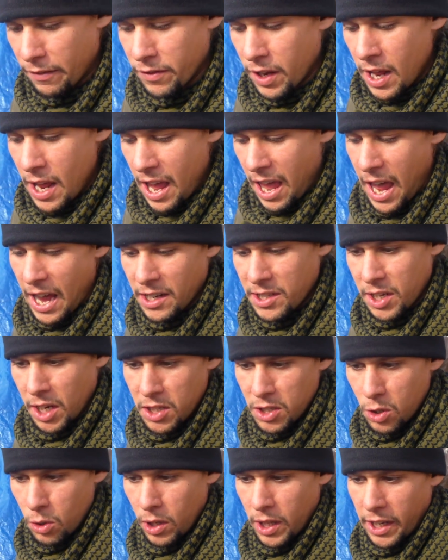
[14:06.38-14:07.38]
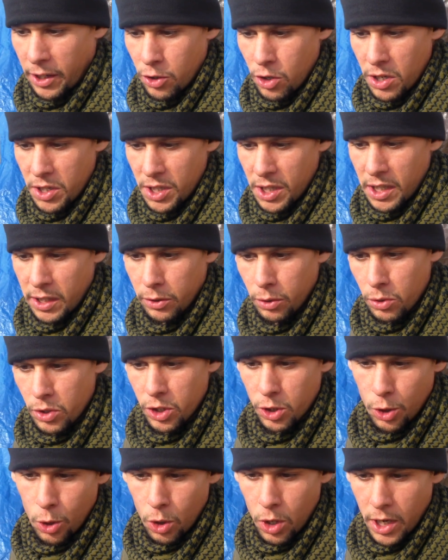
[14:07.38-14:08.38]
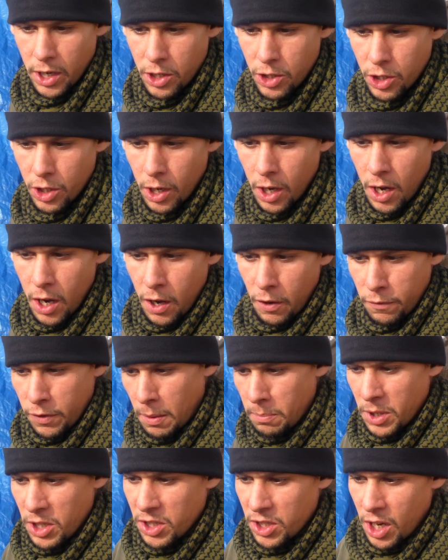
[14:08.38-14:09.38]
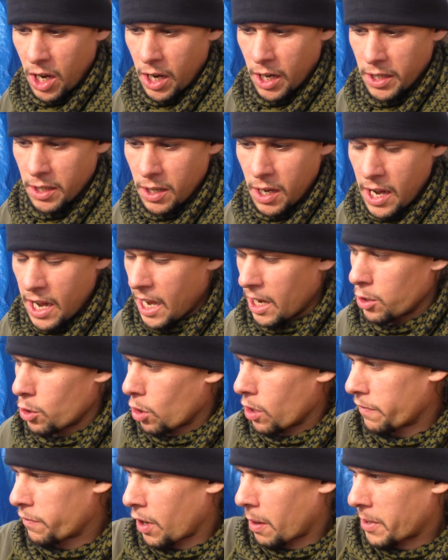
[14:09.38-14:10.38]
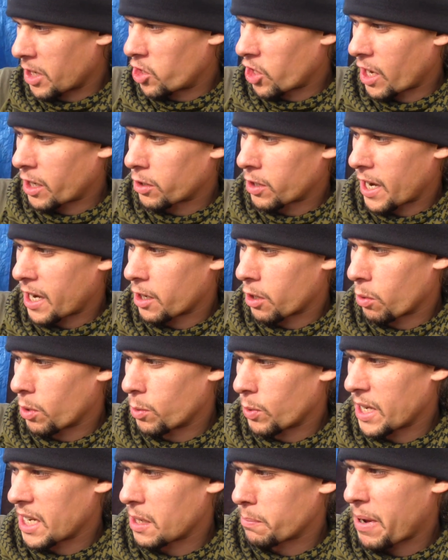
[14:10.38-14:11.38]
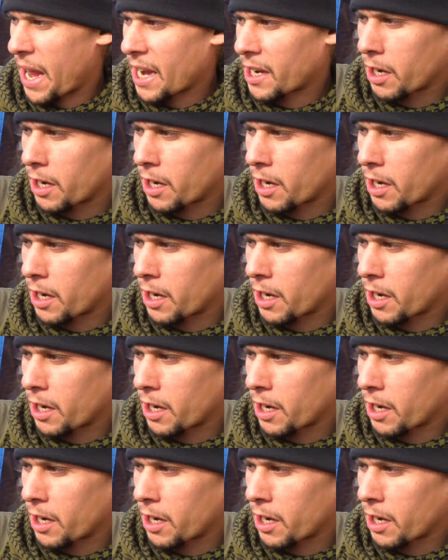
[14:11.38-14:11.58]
have access to electricity through storage from the sun and or from a generator. When we need